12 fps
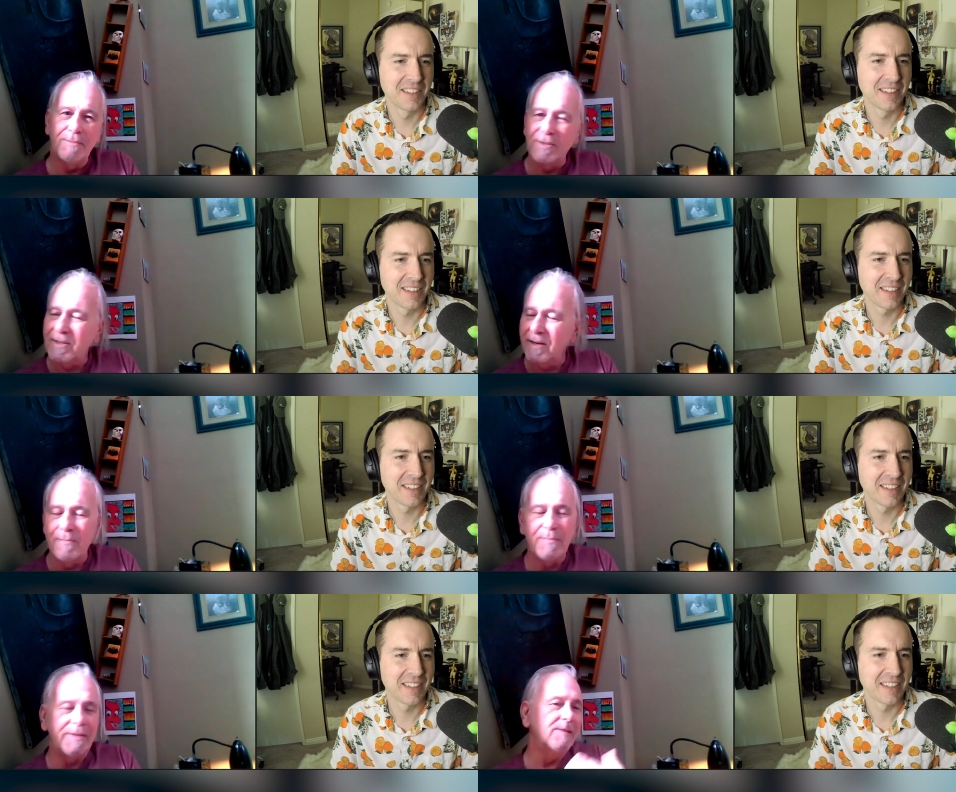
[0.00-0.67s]
Speaker 1: I'm
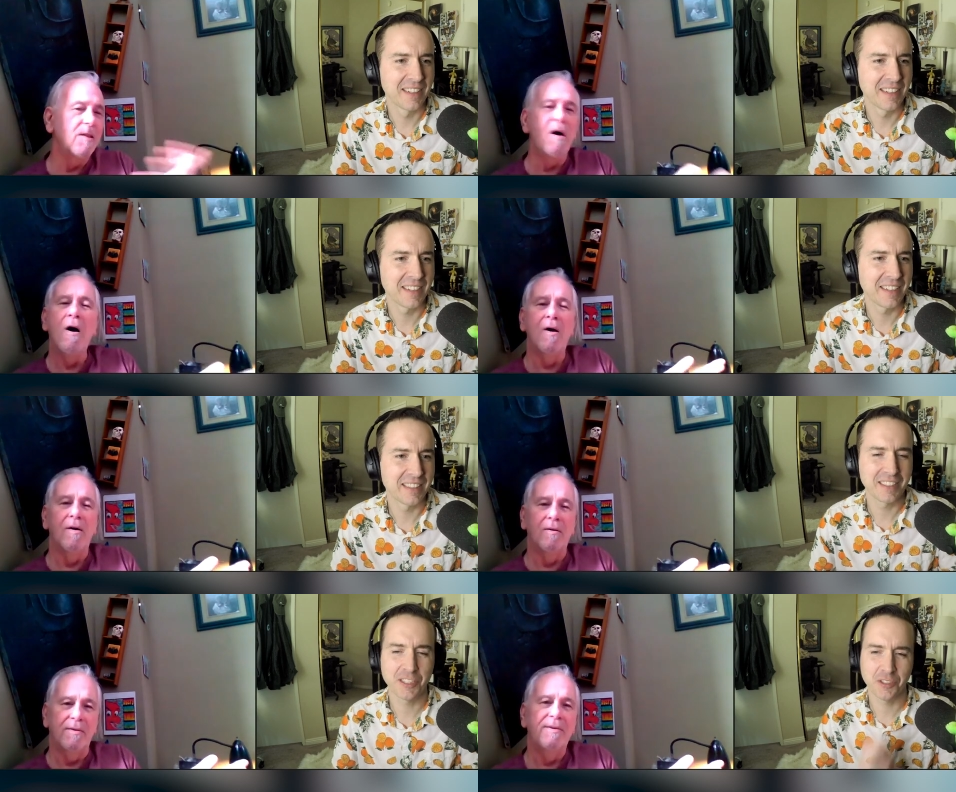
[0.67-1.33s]
just going to
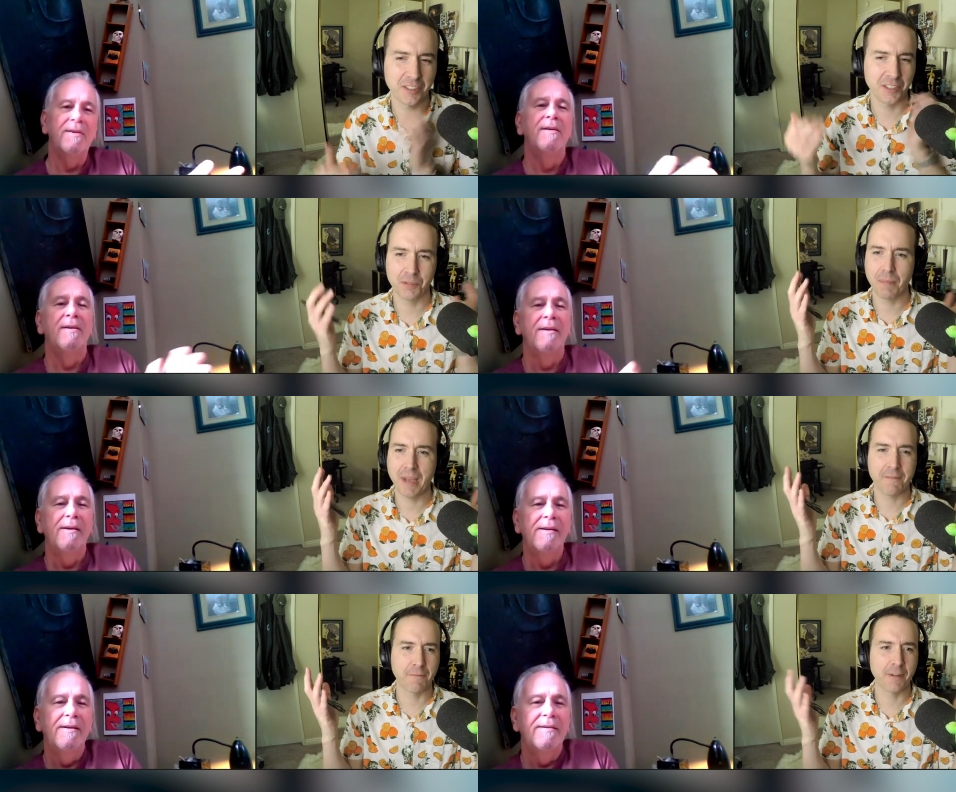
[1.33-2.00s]
belong.
Speaker 2: Yeah, just, just
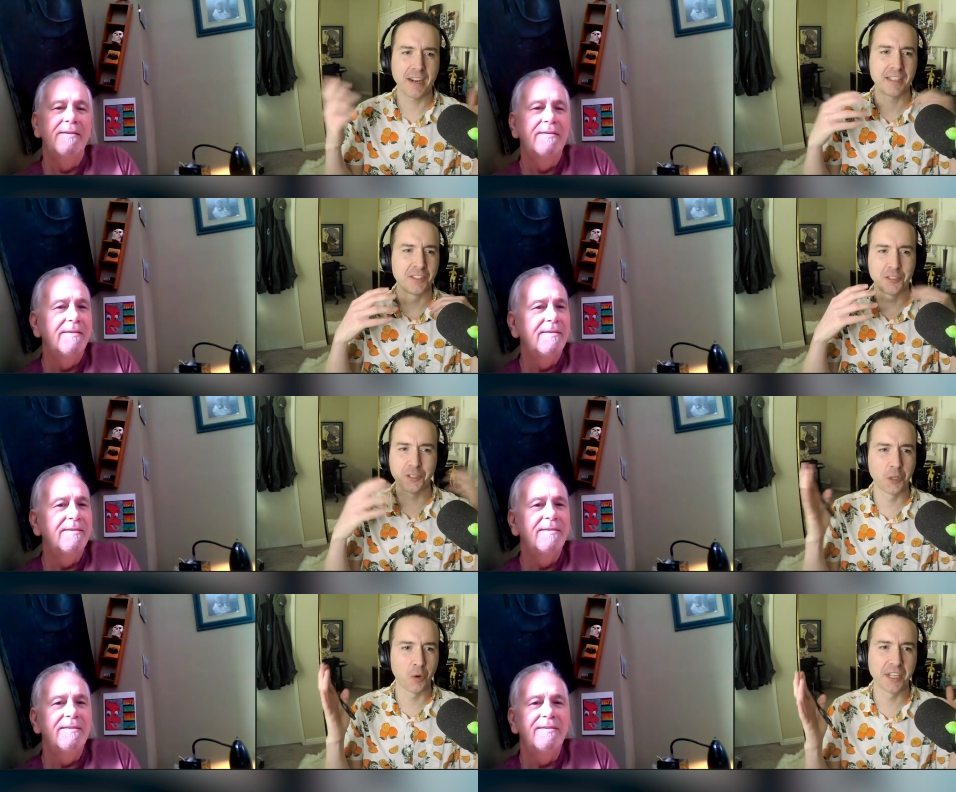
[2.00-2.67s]
make friends,
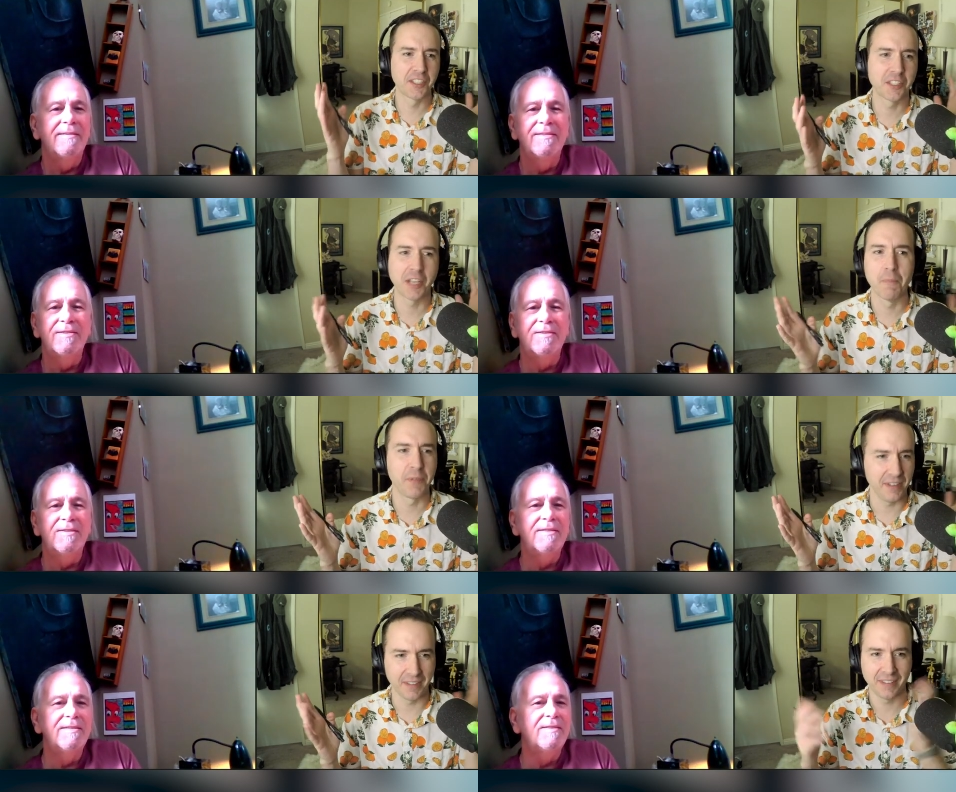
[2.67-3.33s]
join
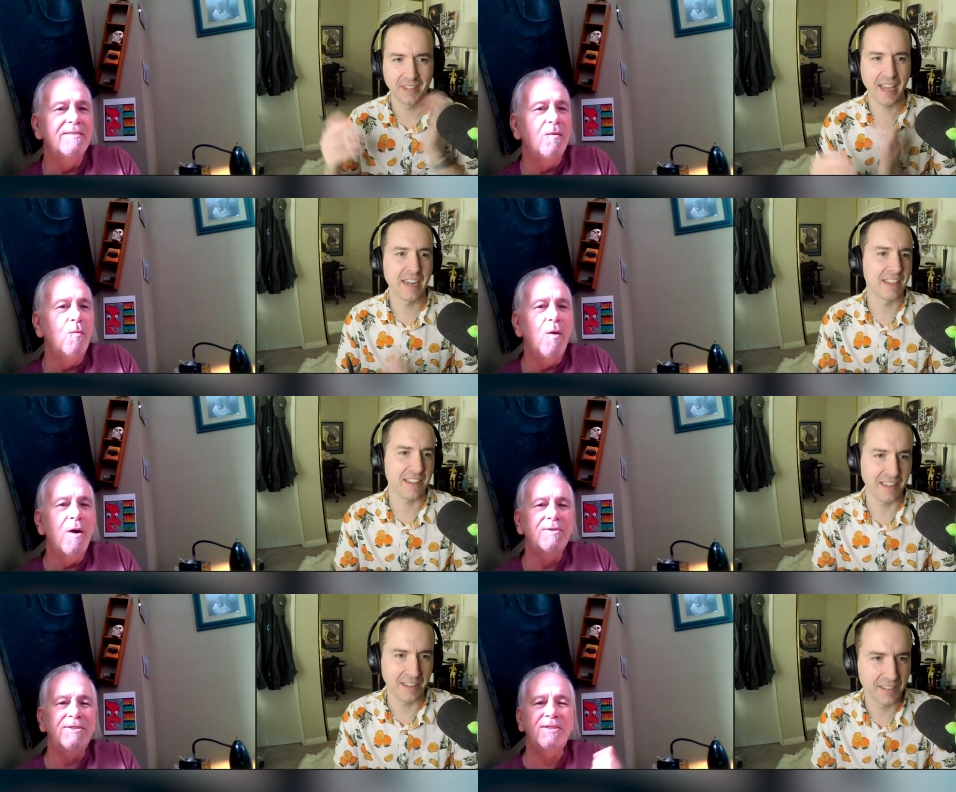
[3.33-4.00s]
something,
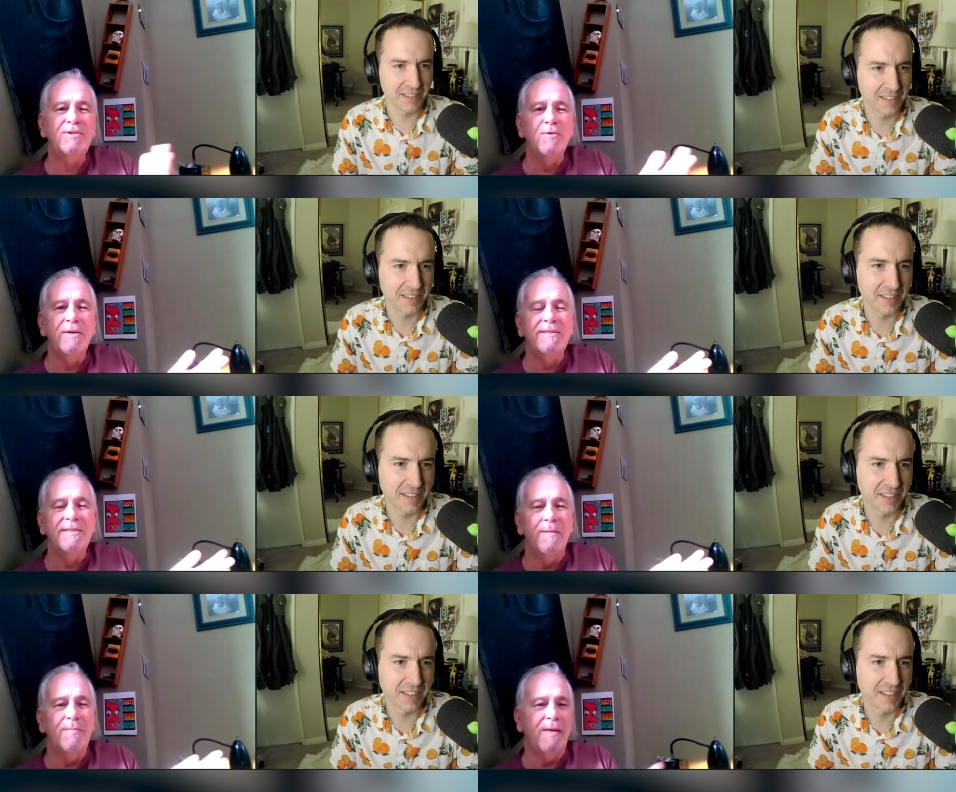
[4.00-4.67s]
anything.
Speaker 1: Well, just
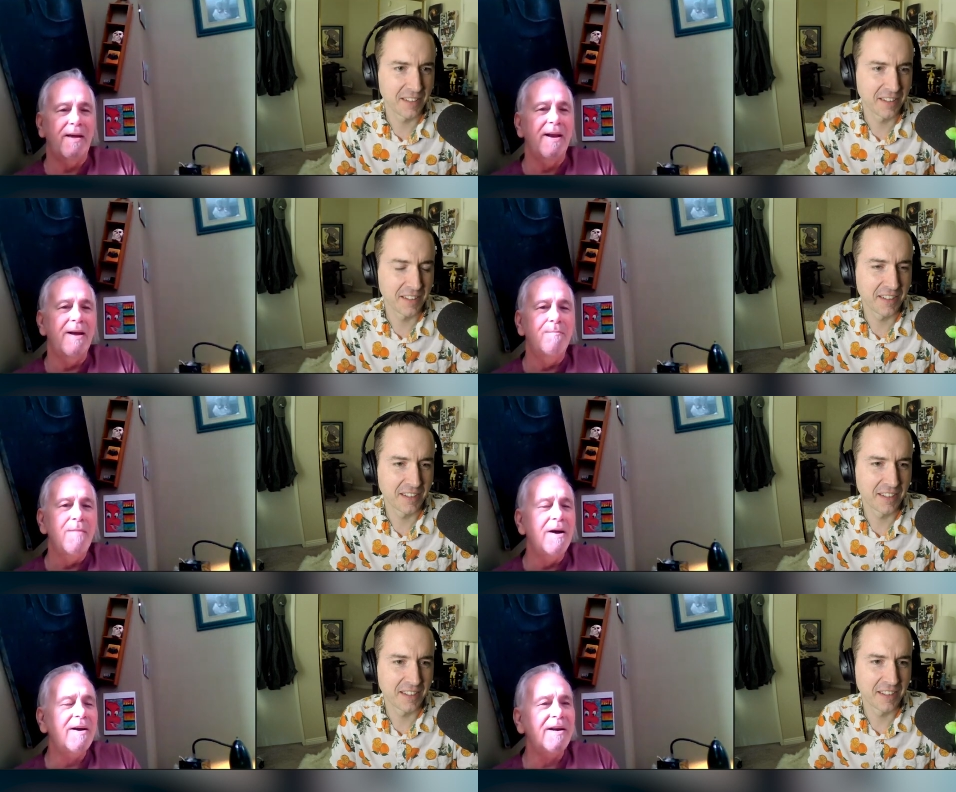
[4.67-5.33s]
join something,
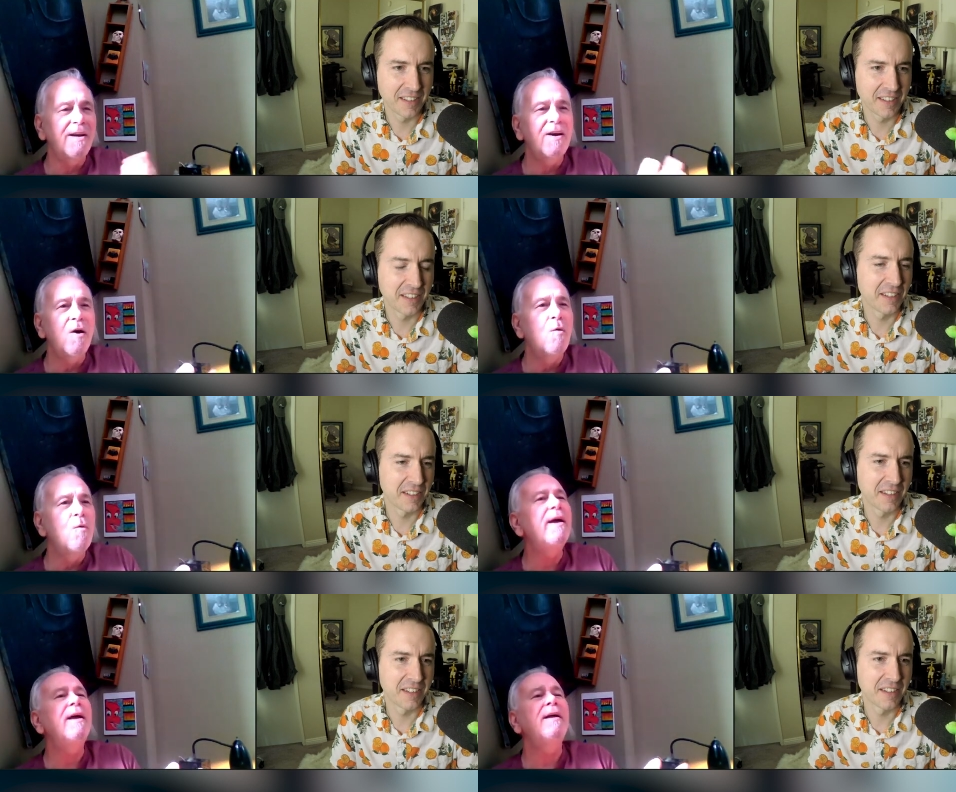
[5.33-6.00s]
and I'm not going to
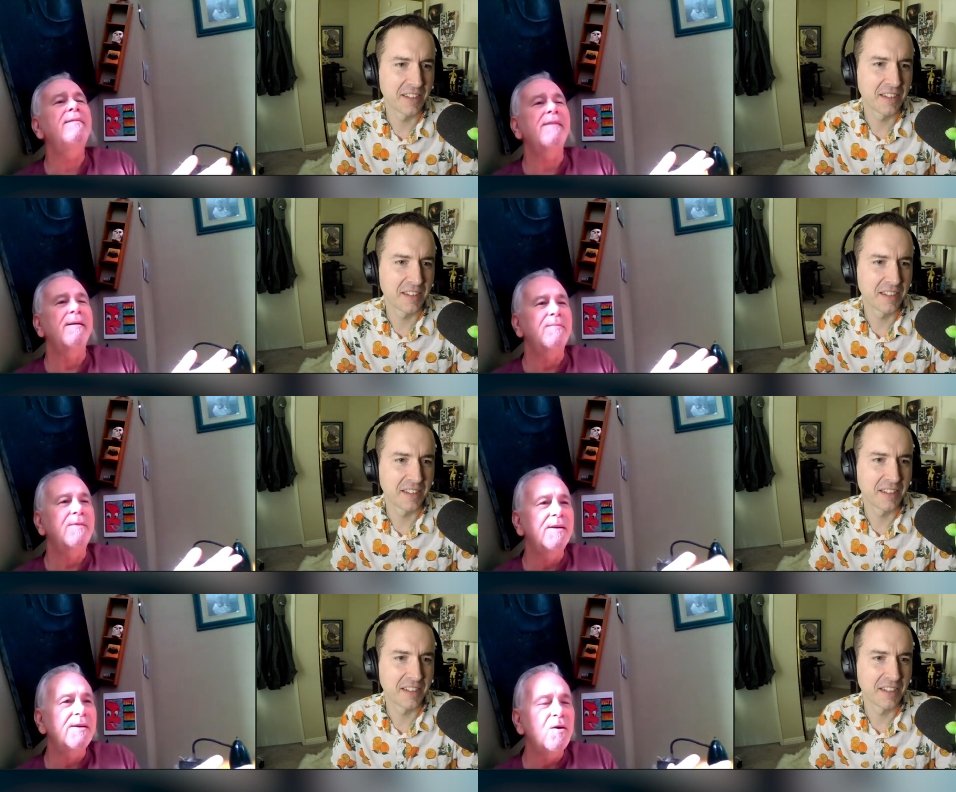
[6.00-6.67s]
go in.
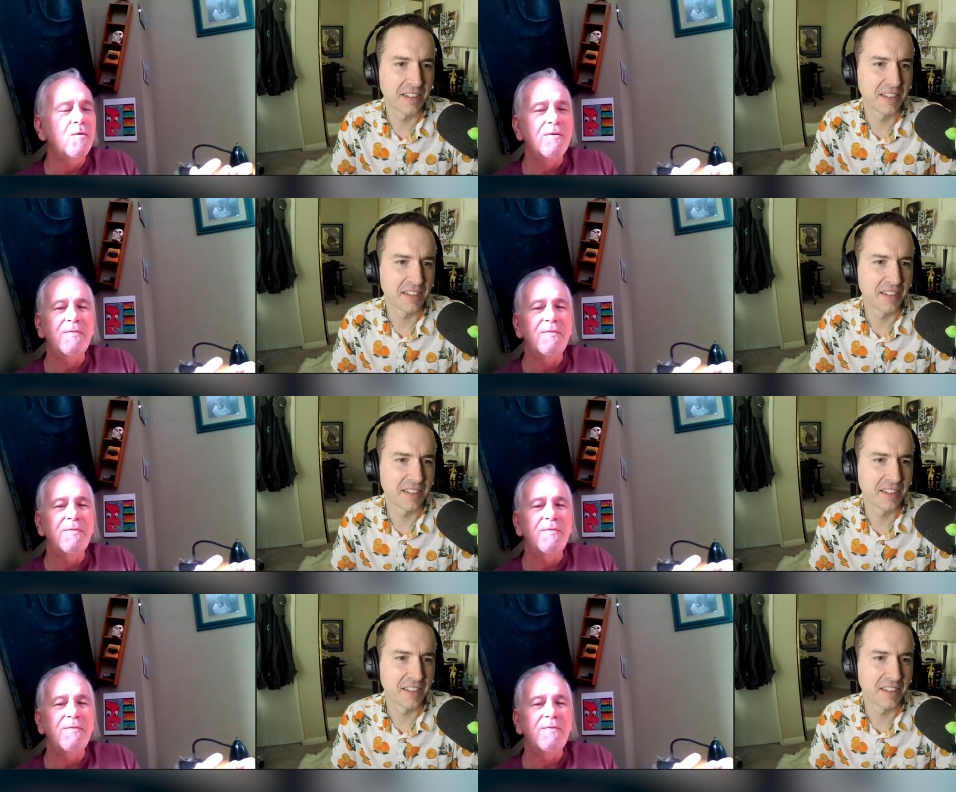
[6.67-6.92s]
I'm going to go